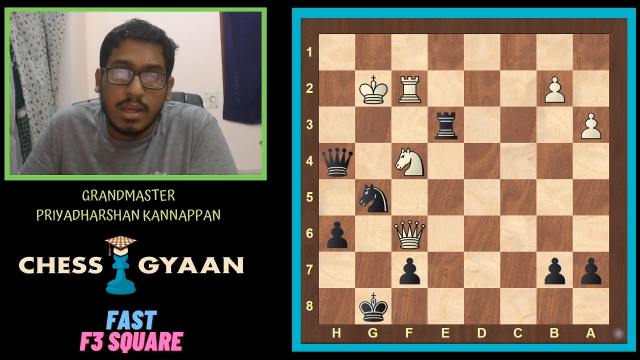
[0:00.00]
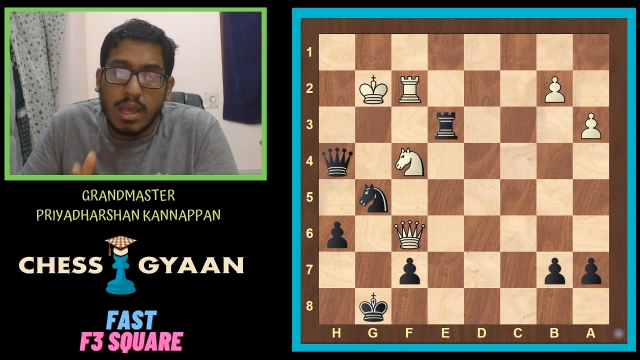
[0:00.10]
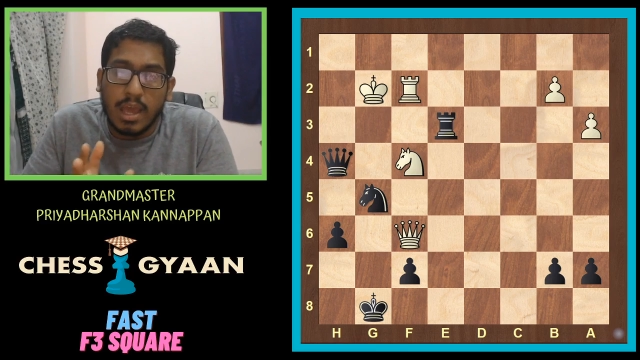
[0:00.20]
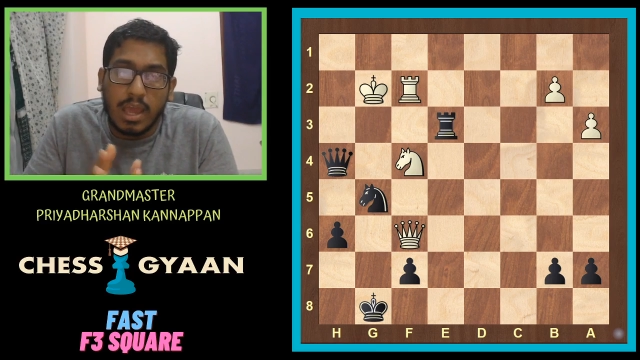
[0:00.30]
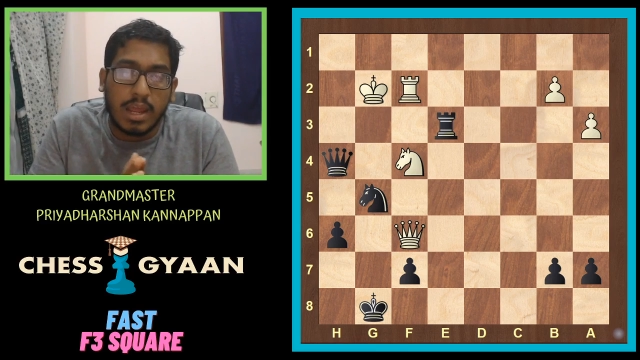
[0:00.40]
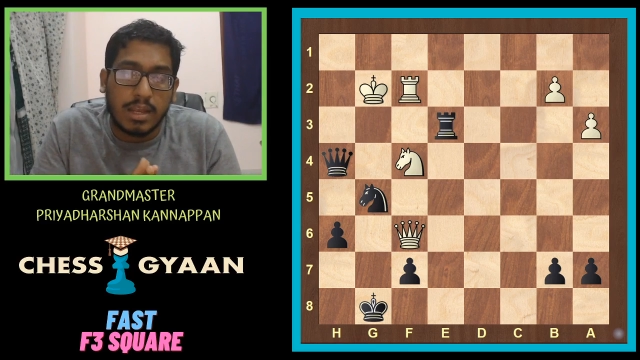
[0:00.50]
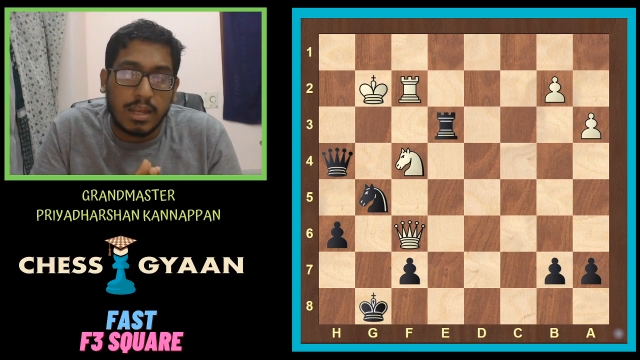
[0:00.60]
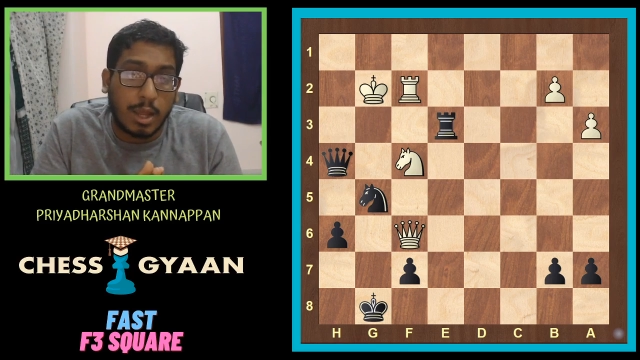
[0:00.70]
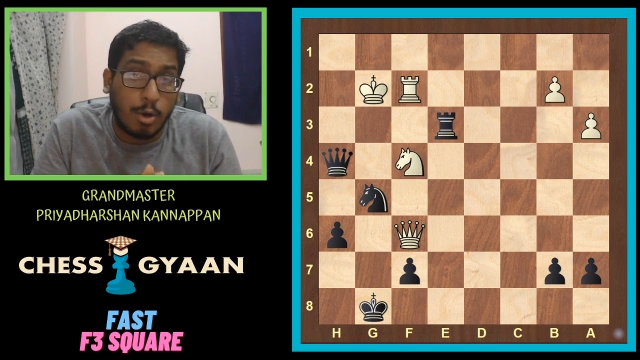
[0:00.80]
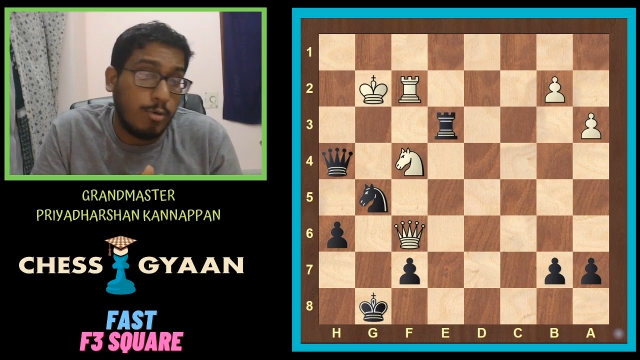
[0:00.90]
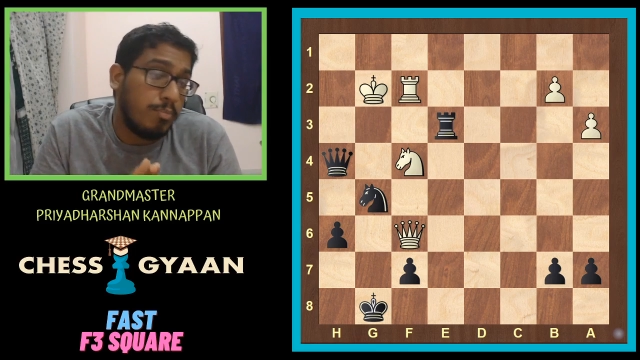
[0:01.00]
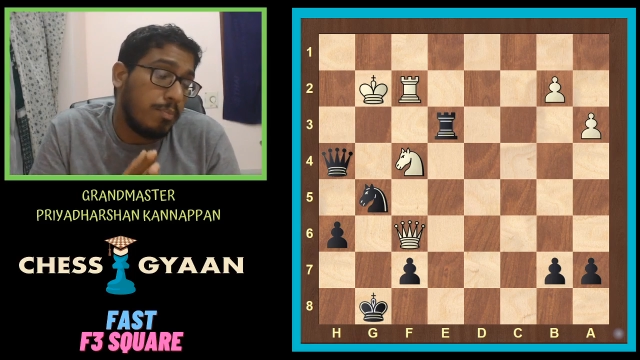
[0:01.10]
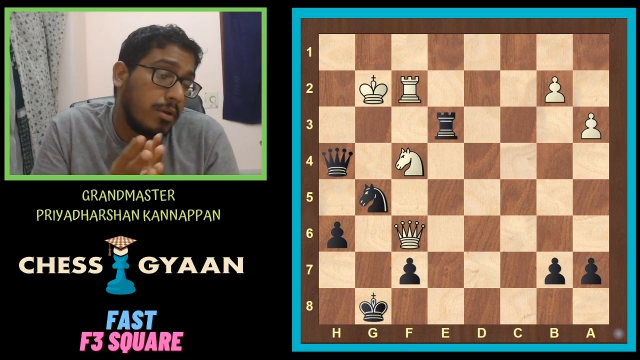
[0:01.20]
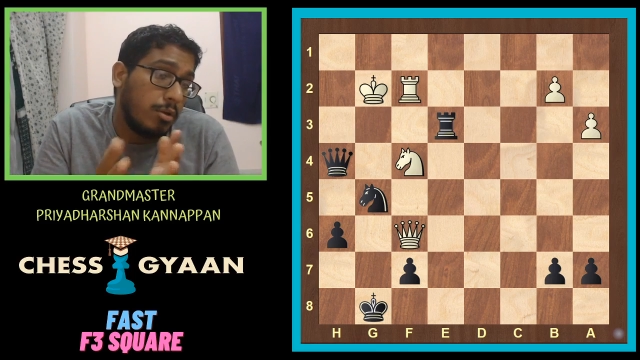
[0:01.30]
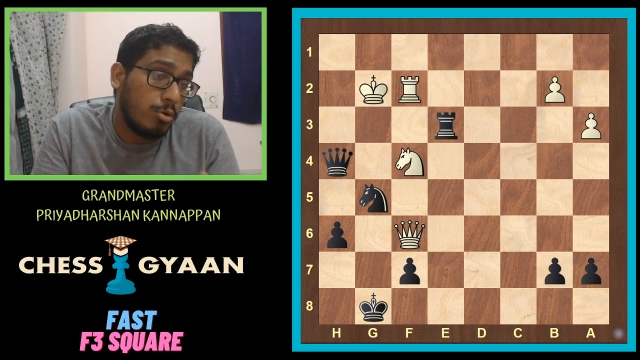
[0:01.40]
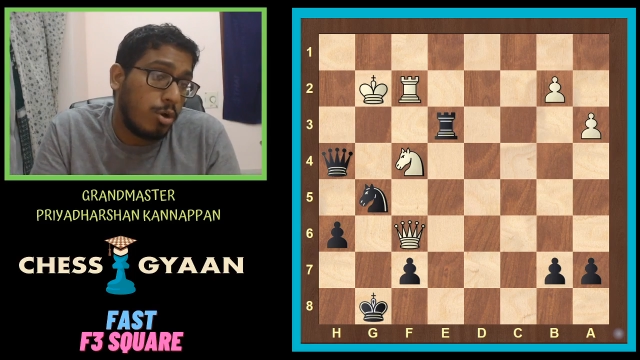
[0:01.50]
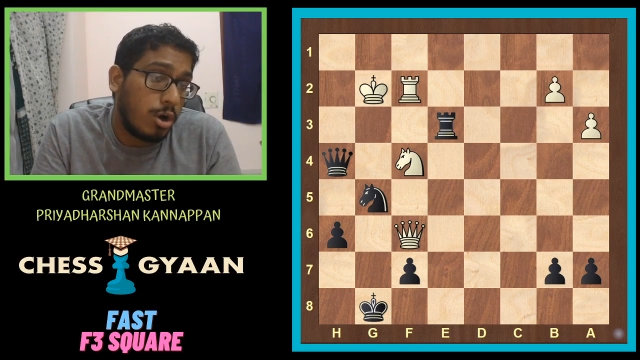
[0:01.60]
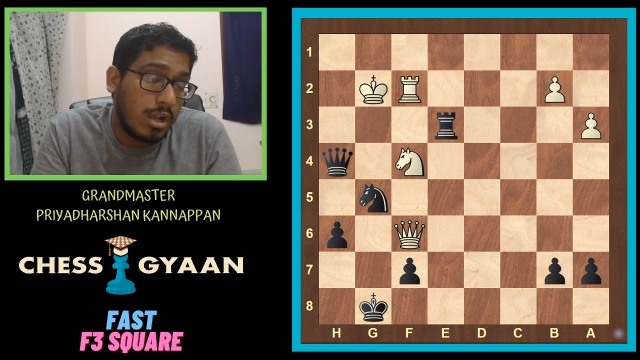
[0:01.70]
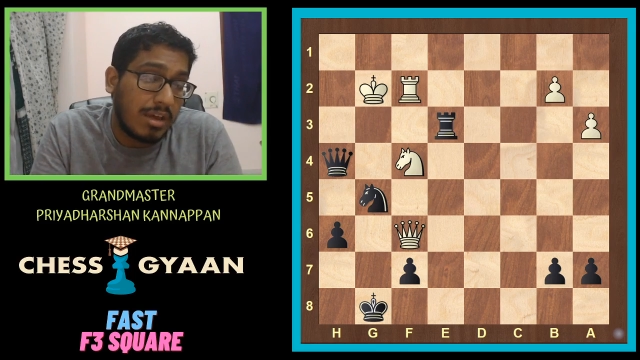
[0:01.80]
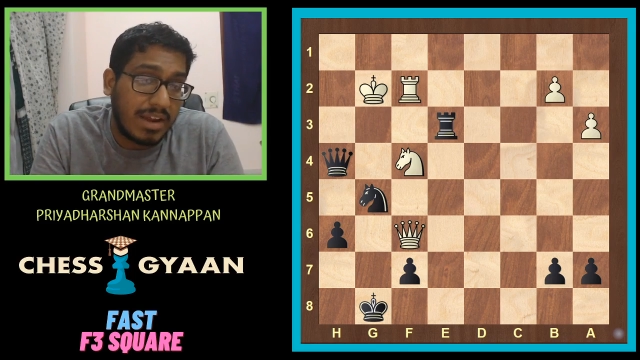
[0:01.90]
And I hope you
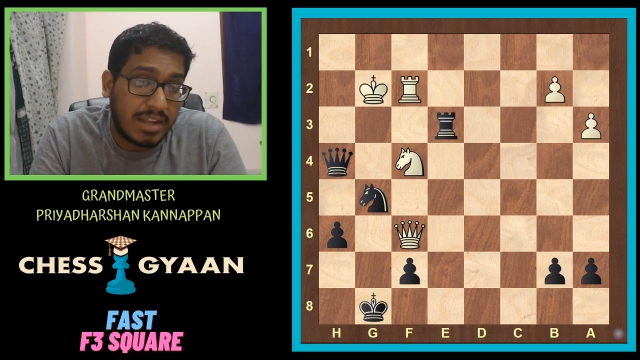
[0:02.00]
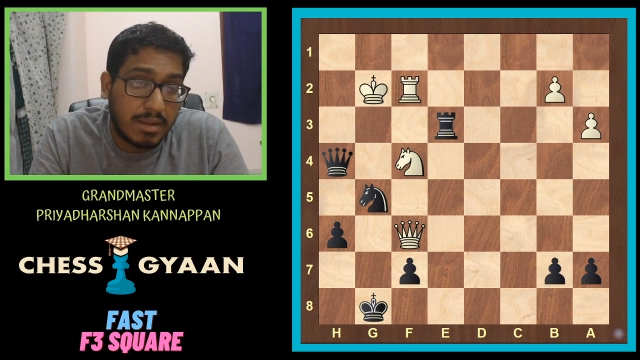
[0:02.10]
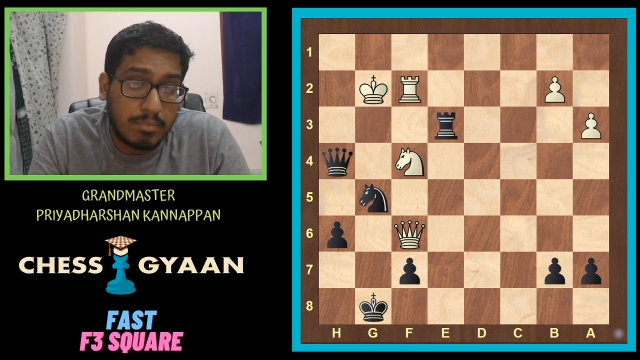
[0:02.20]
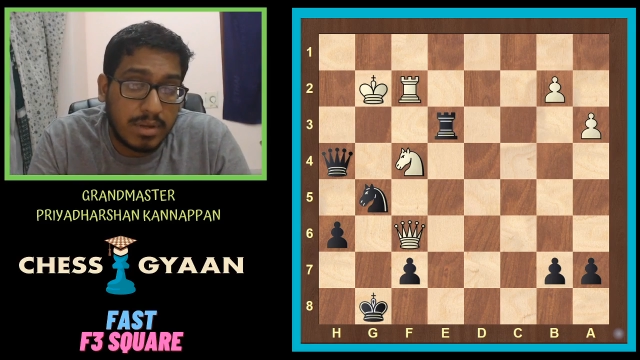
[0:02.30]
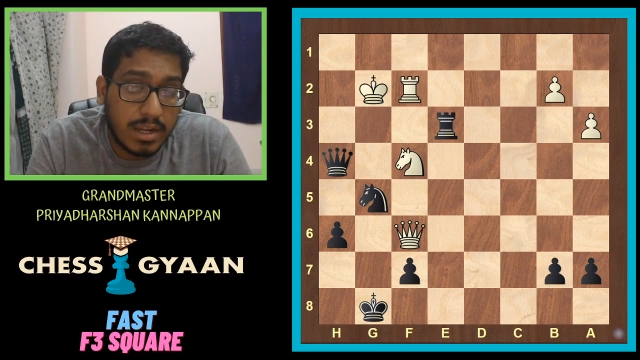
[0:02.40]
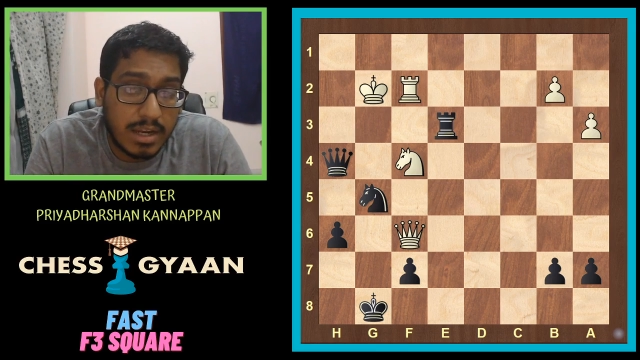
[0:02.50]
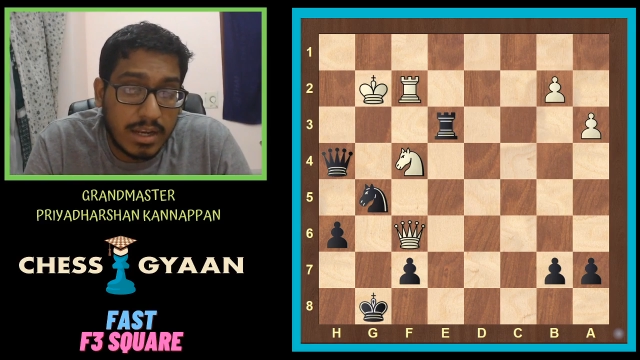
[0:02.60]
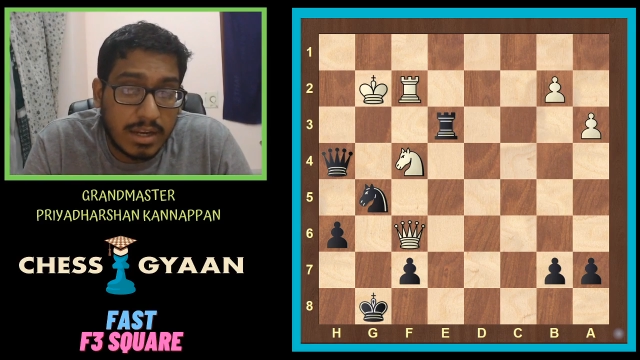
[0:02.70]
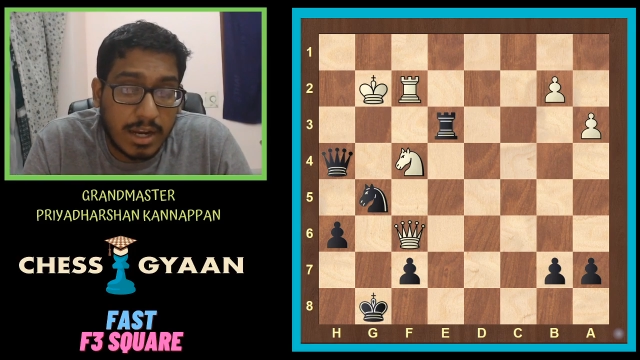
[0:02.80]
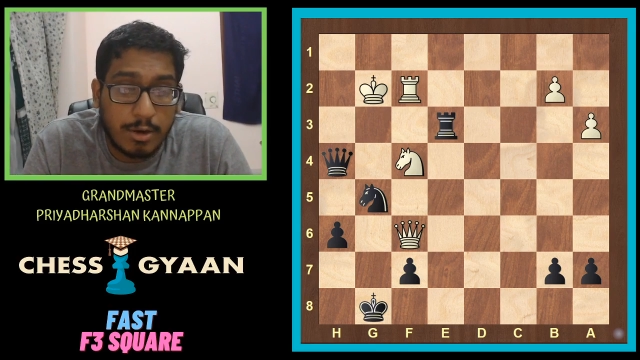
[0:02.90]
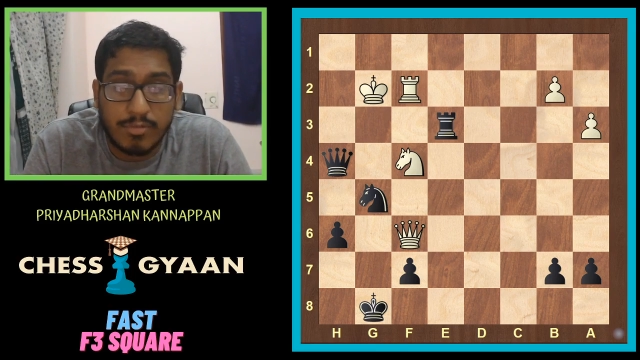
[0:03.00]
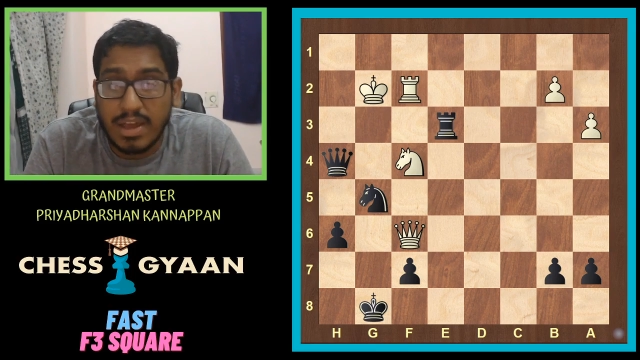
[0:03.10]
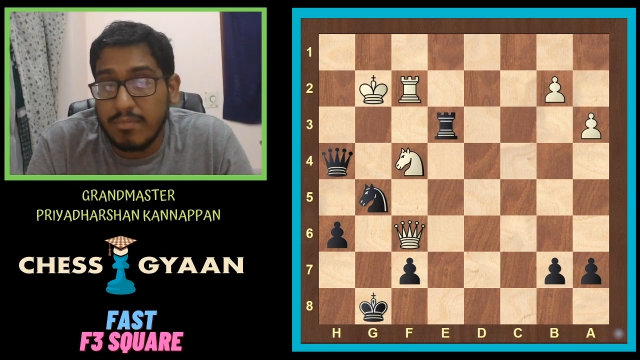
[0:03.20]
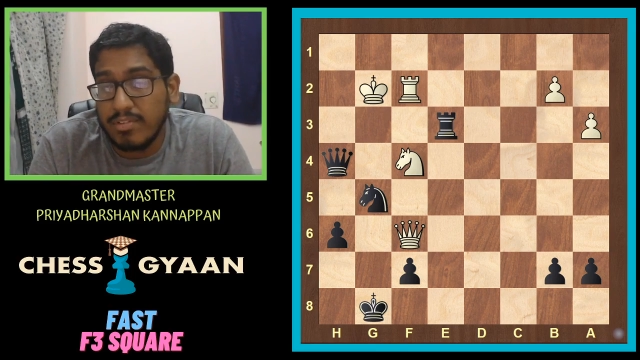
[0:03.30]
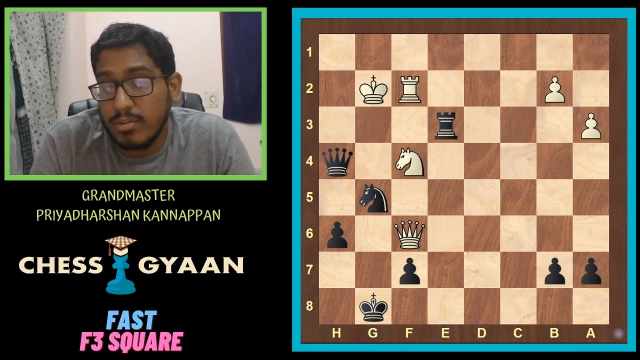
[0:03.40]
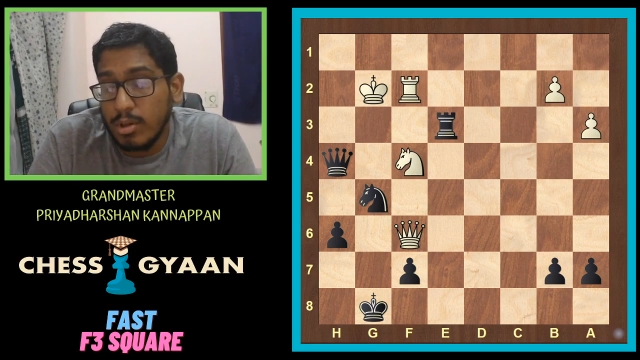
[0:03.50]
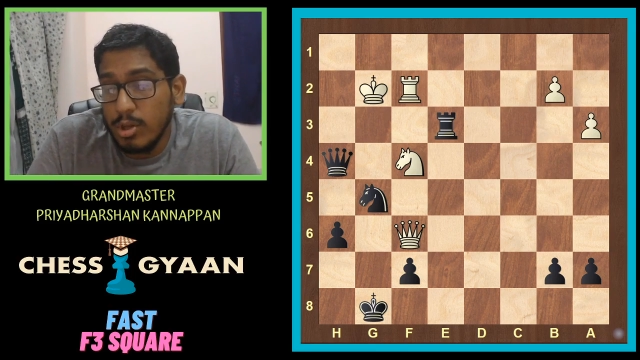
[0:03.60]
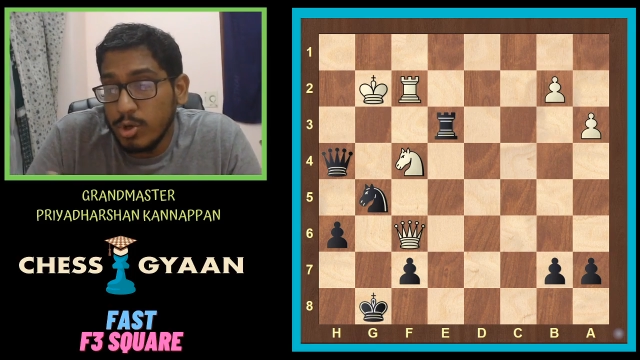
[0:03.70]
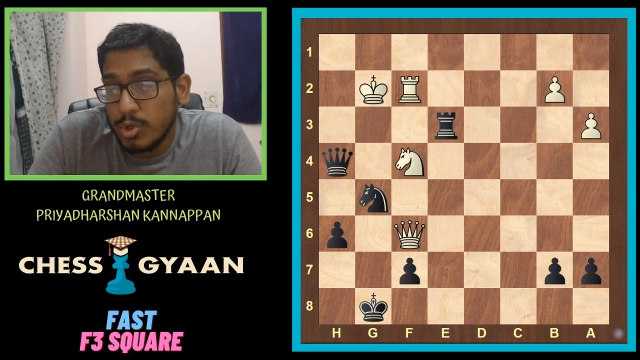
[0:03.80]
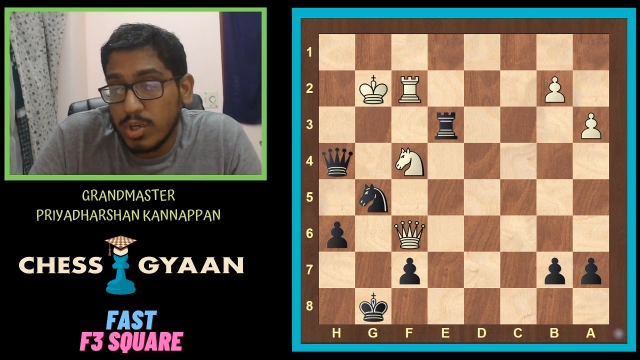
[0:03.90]
all have attempted and kind of have a
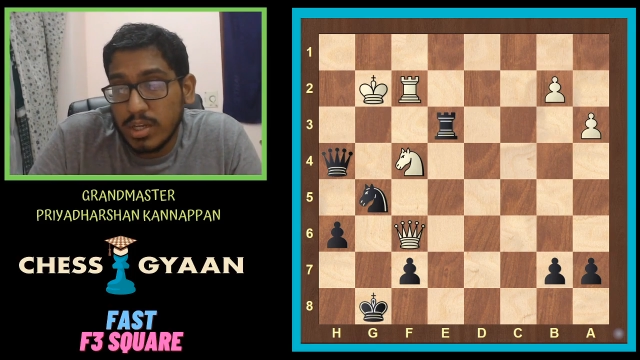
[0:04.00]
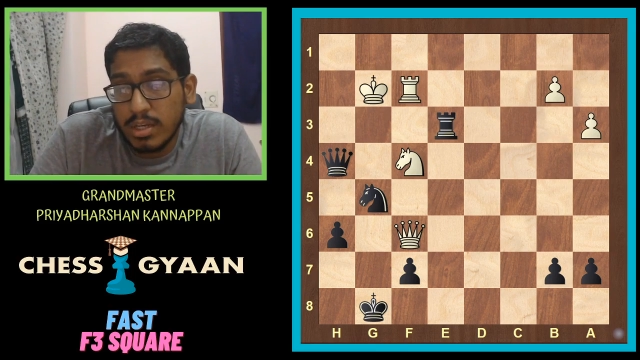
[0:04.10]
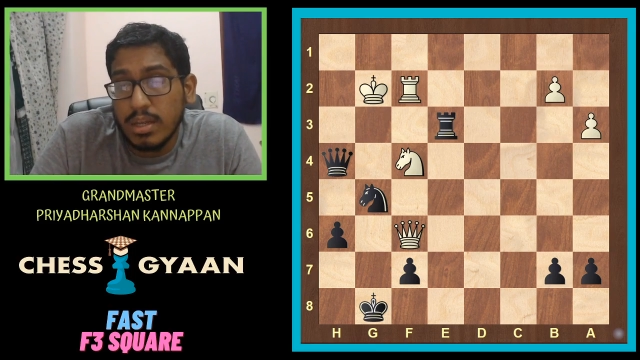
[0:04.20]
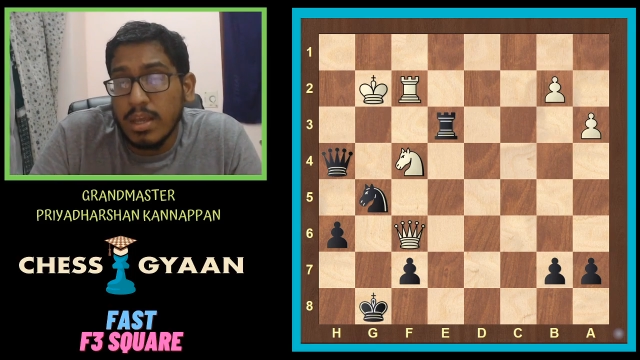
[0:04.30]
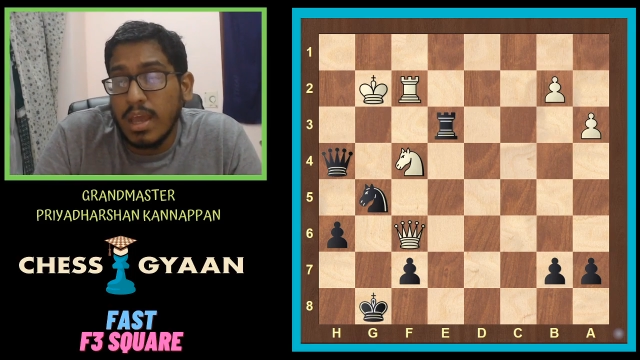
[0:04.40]
solution,